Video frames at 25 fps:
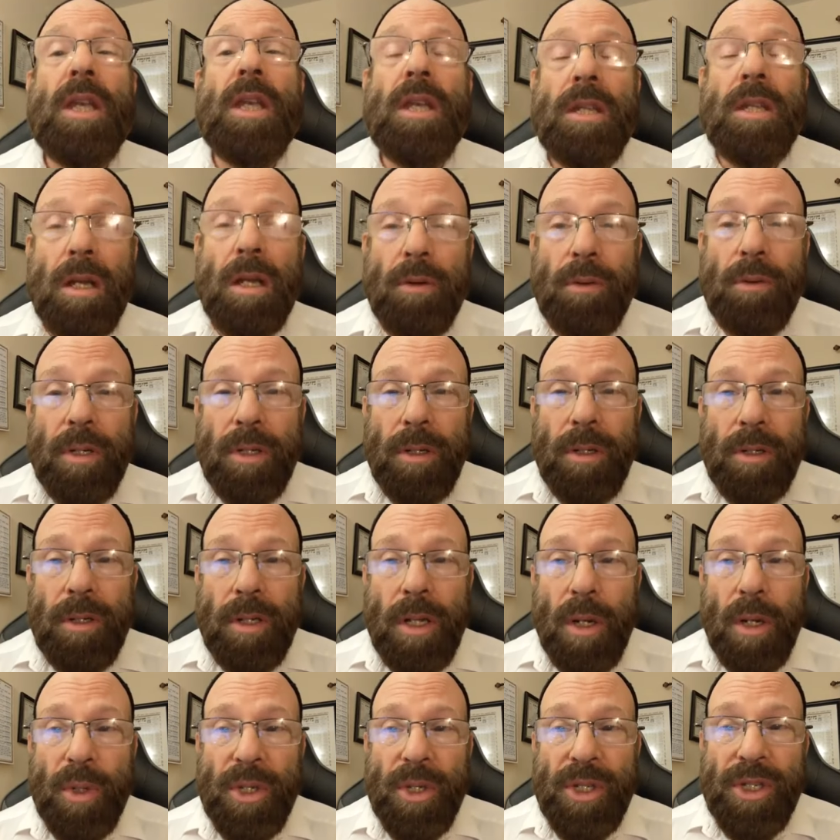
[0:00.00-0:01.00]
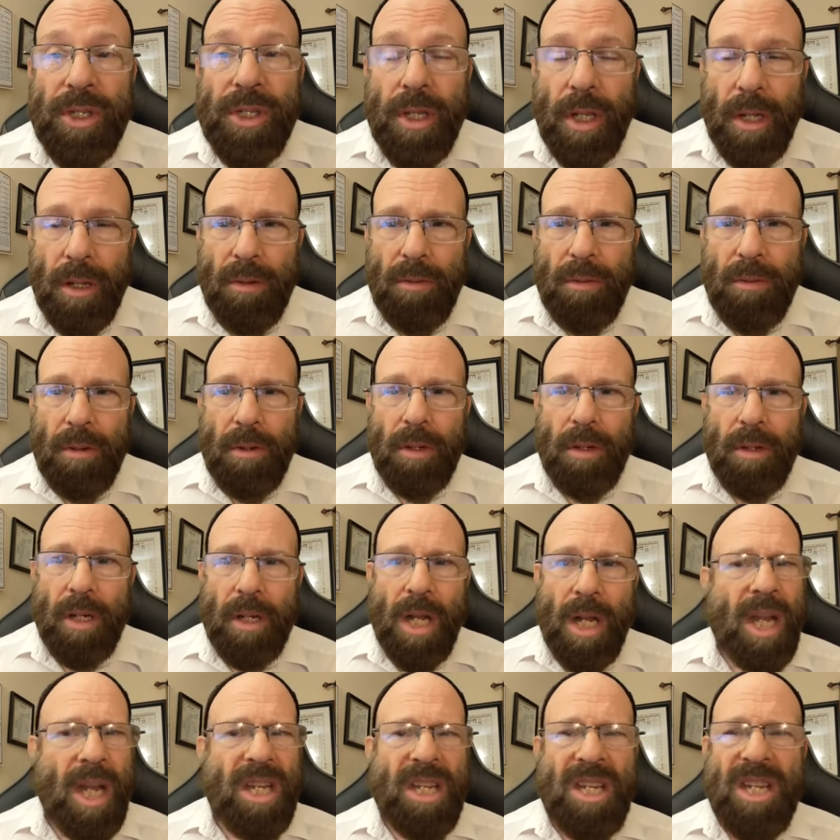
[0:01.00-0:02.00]
no, and your no is no.
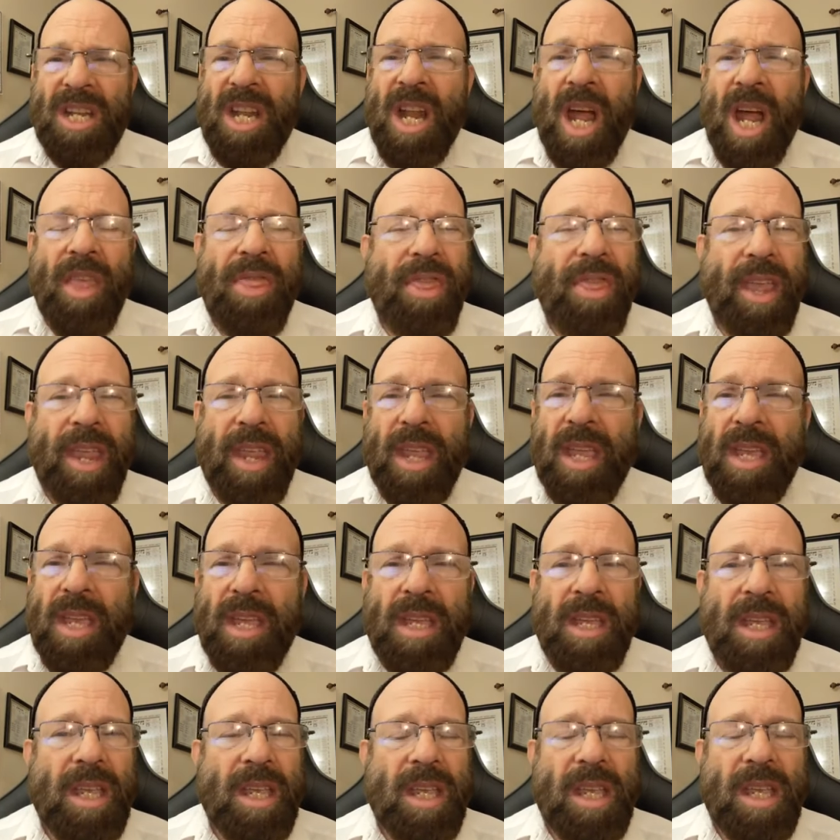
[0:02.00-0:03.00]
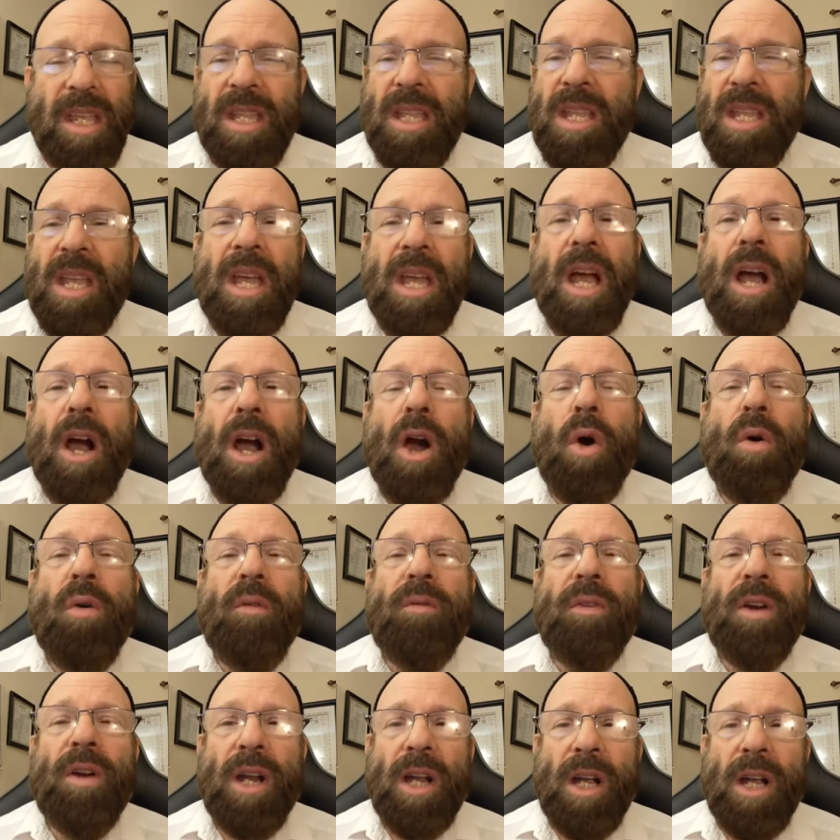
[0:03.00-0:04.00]
Nothing can
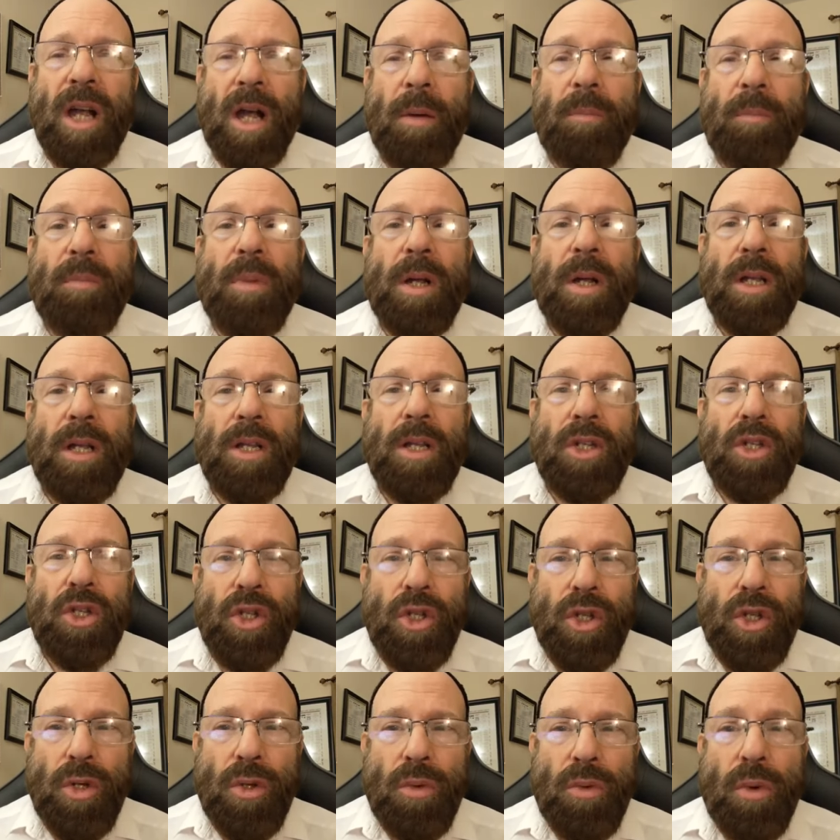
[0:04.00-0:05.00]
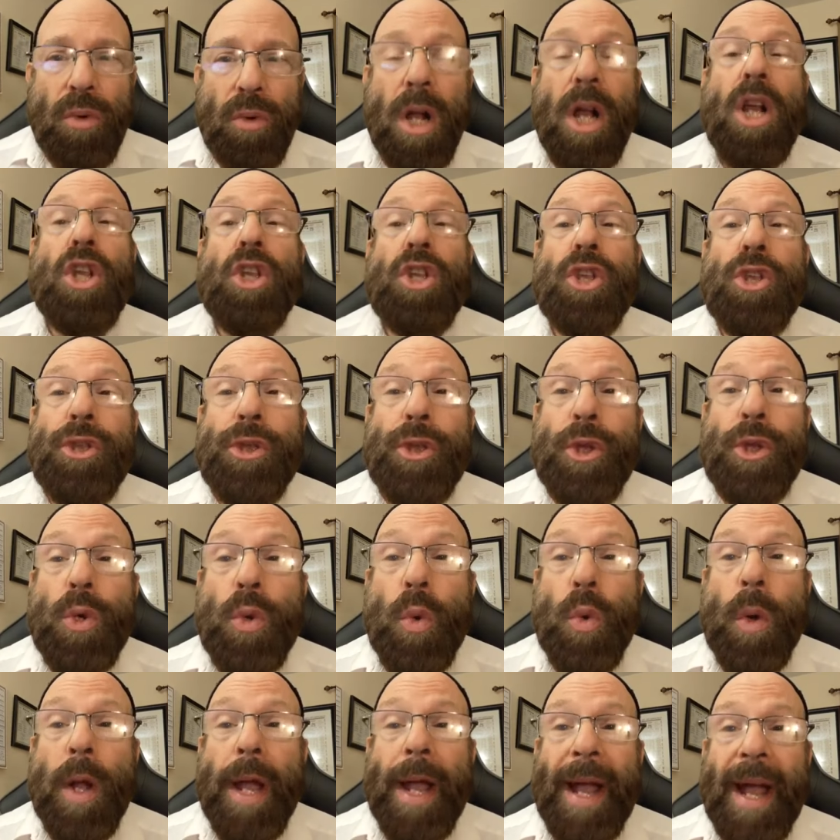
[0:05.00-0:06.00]
overcome you. You
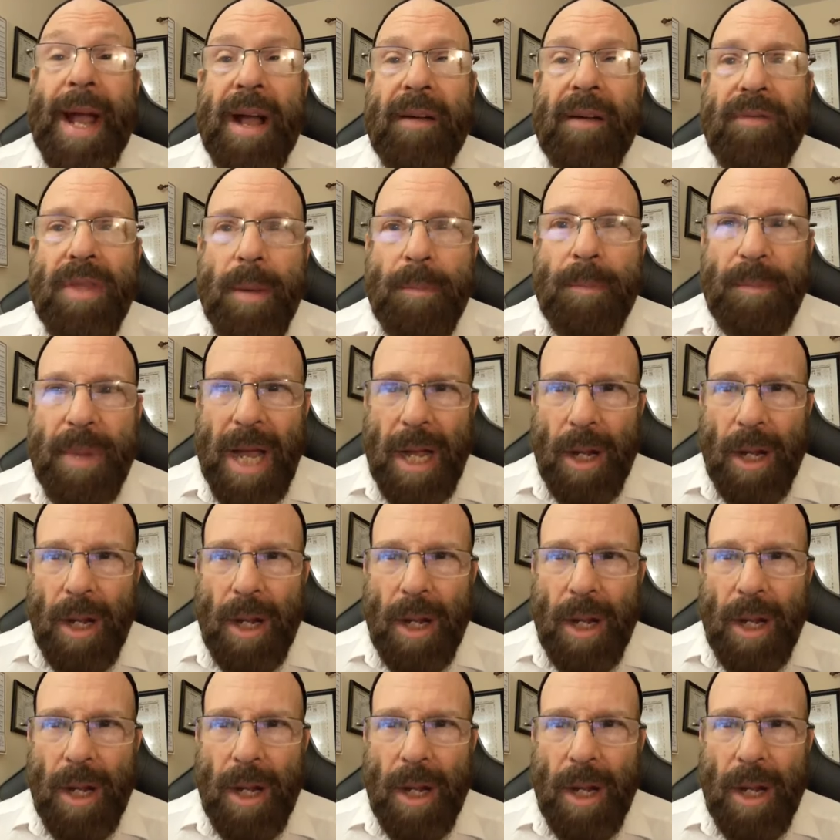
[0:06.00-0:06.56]
have the power.